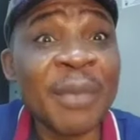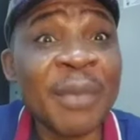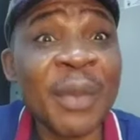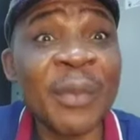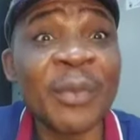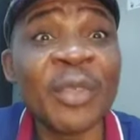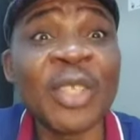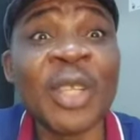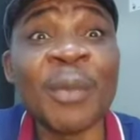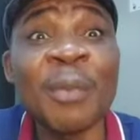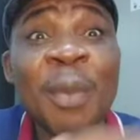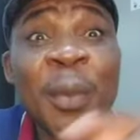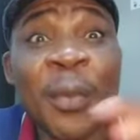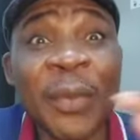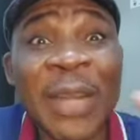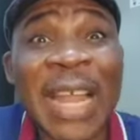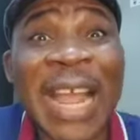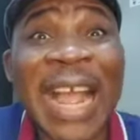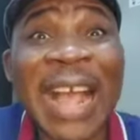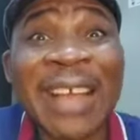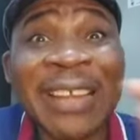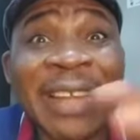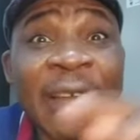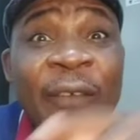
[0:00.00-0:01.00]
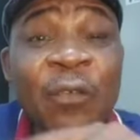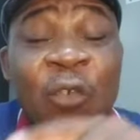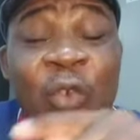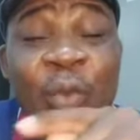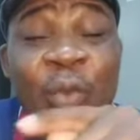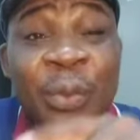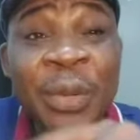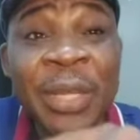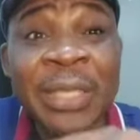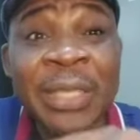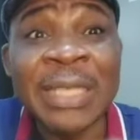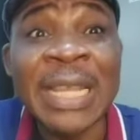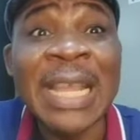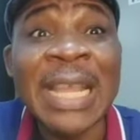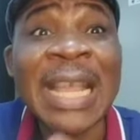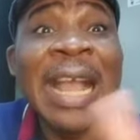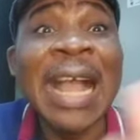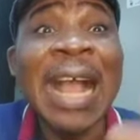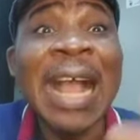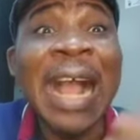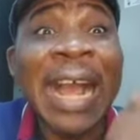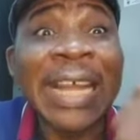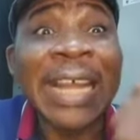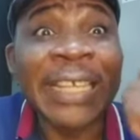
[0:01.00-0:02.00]
people. The people that had that footprint
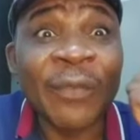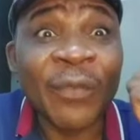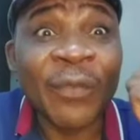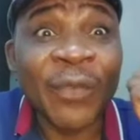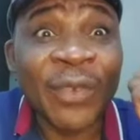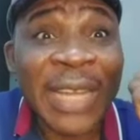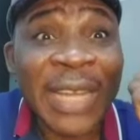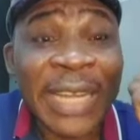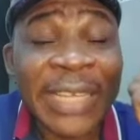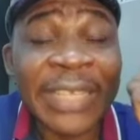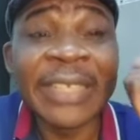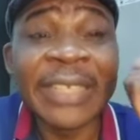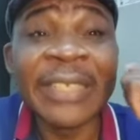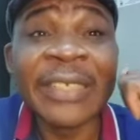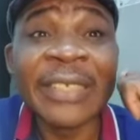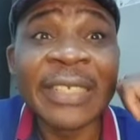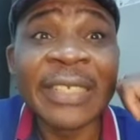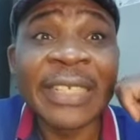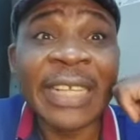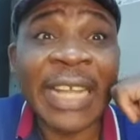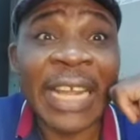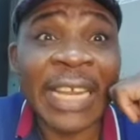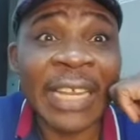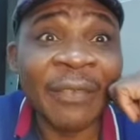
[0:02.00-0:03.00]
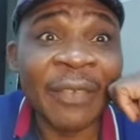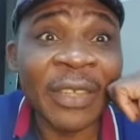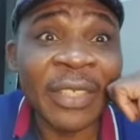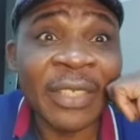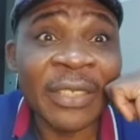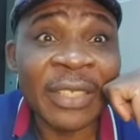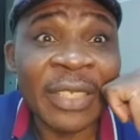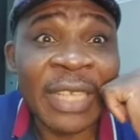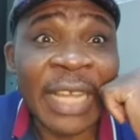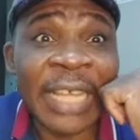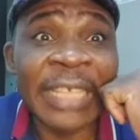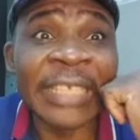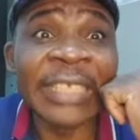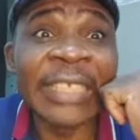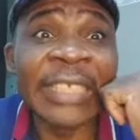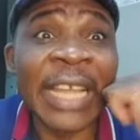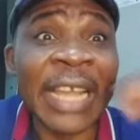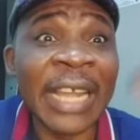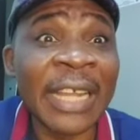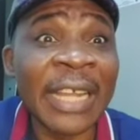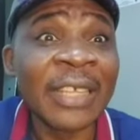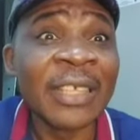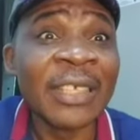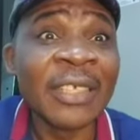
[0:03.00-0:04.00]
are the Fulani Caliphate and
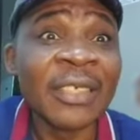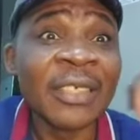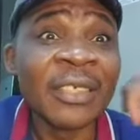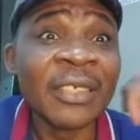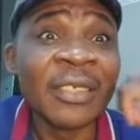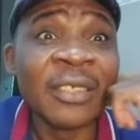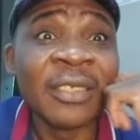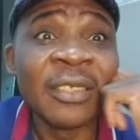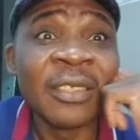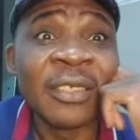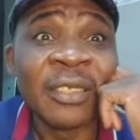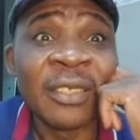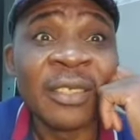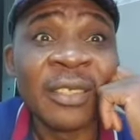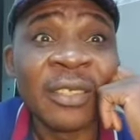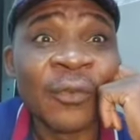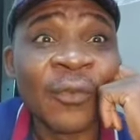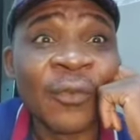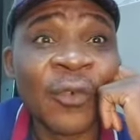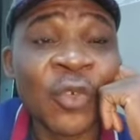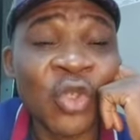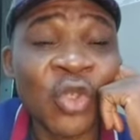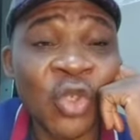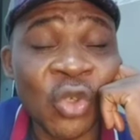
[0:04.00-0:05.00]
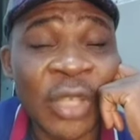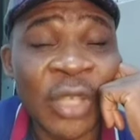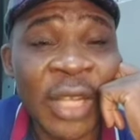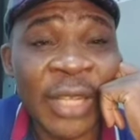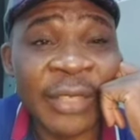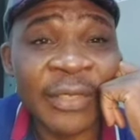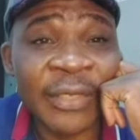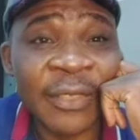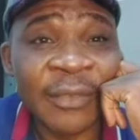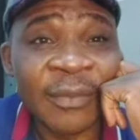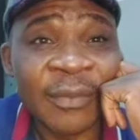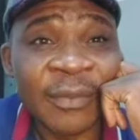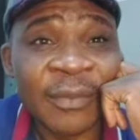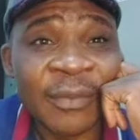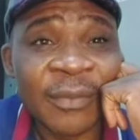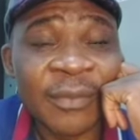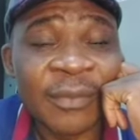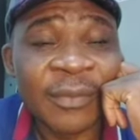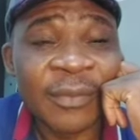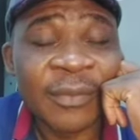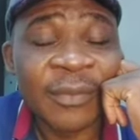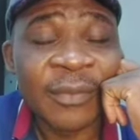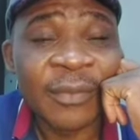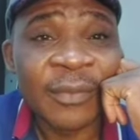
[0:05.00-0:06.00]
their foot soldiers.
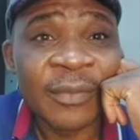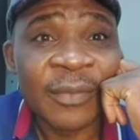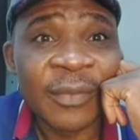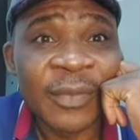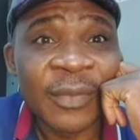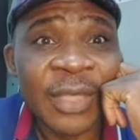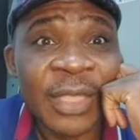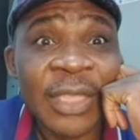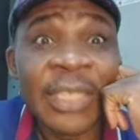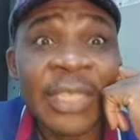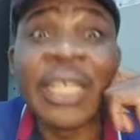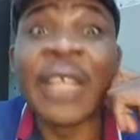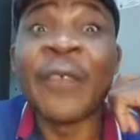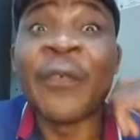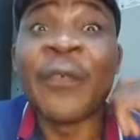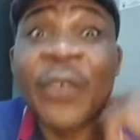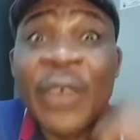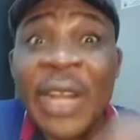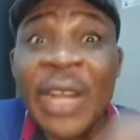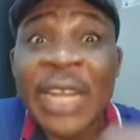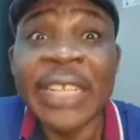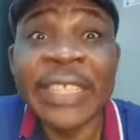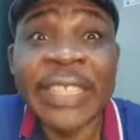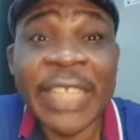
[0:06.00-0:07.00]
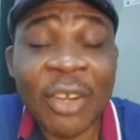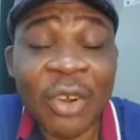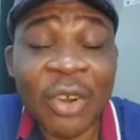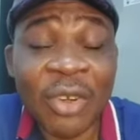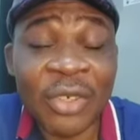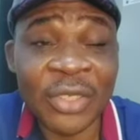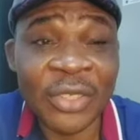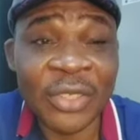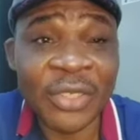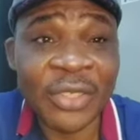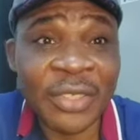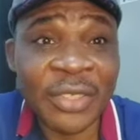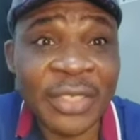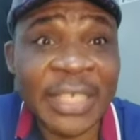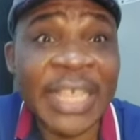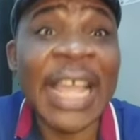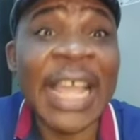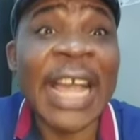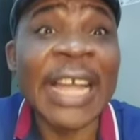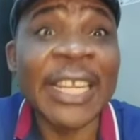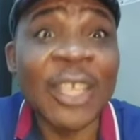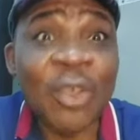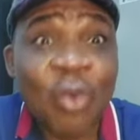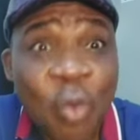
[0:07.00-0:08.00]
The Fulani terrorists, they
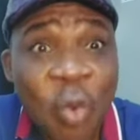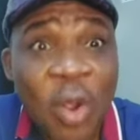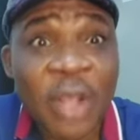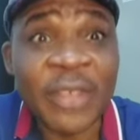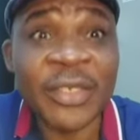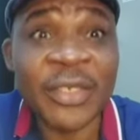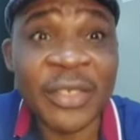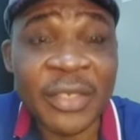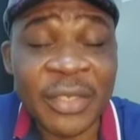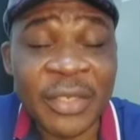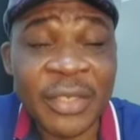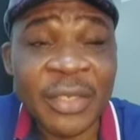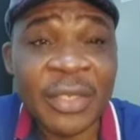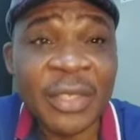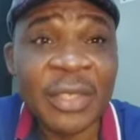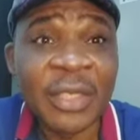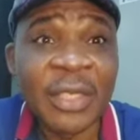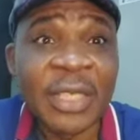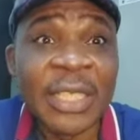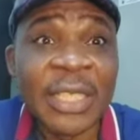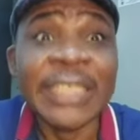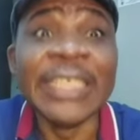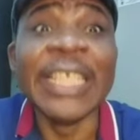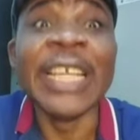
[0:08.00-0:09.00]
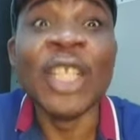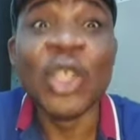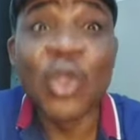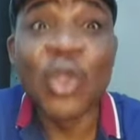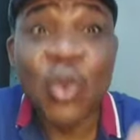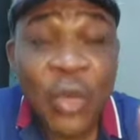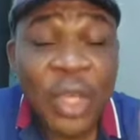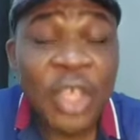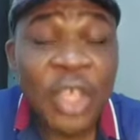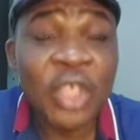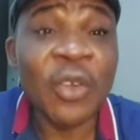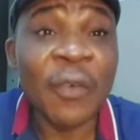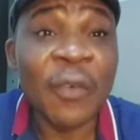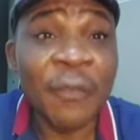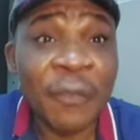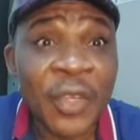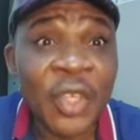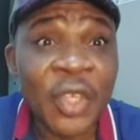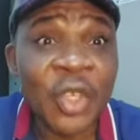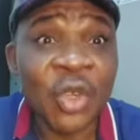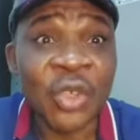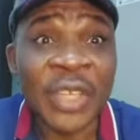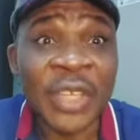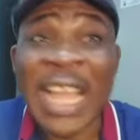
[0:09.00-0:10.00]
are the ones. They do it on
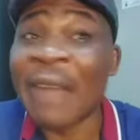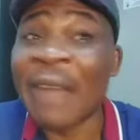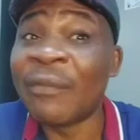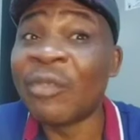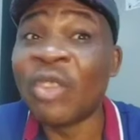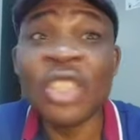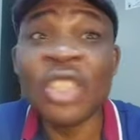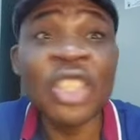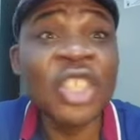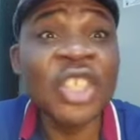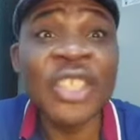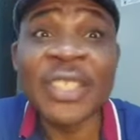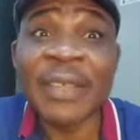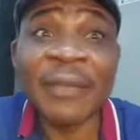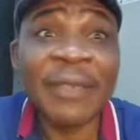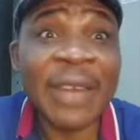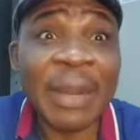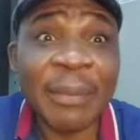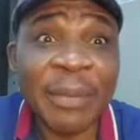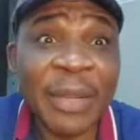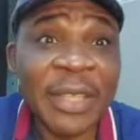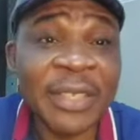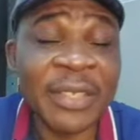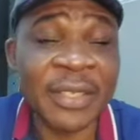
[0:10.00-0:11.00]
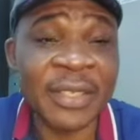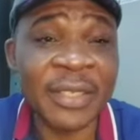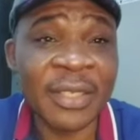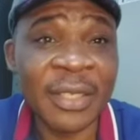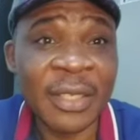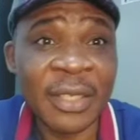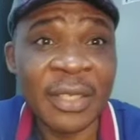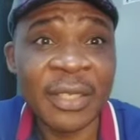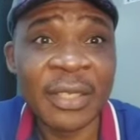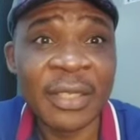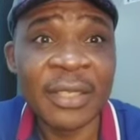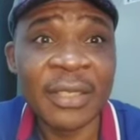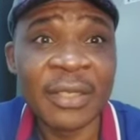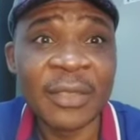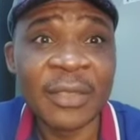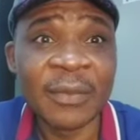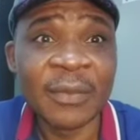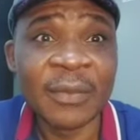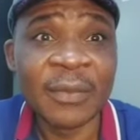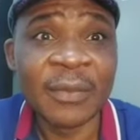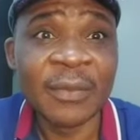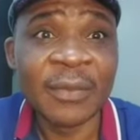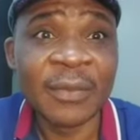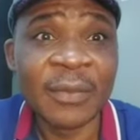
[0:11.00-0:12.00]
video. They have done it several places.
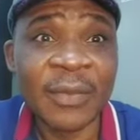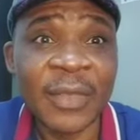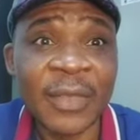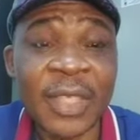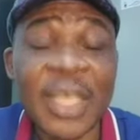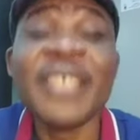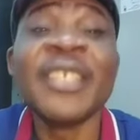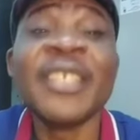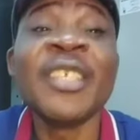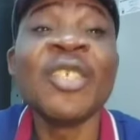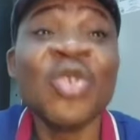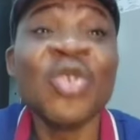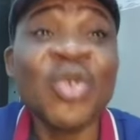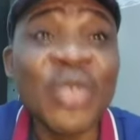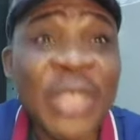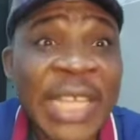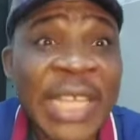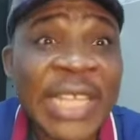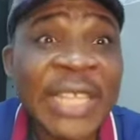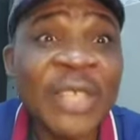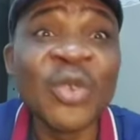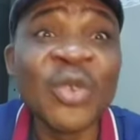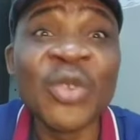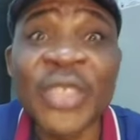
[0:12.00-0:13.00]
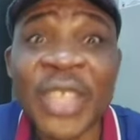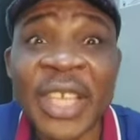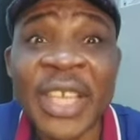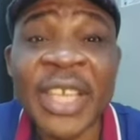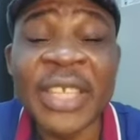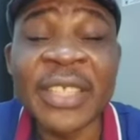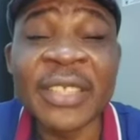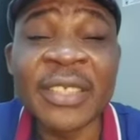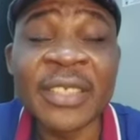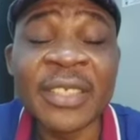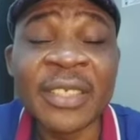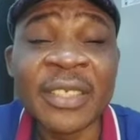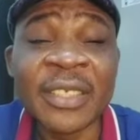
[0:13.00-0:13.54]
Is it today you see it?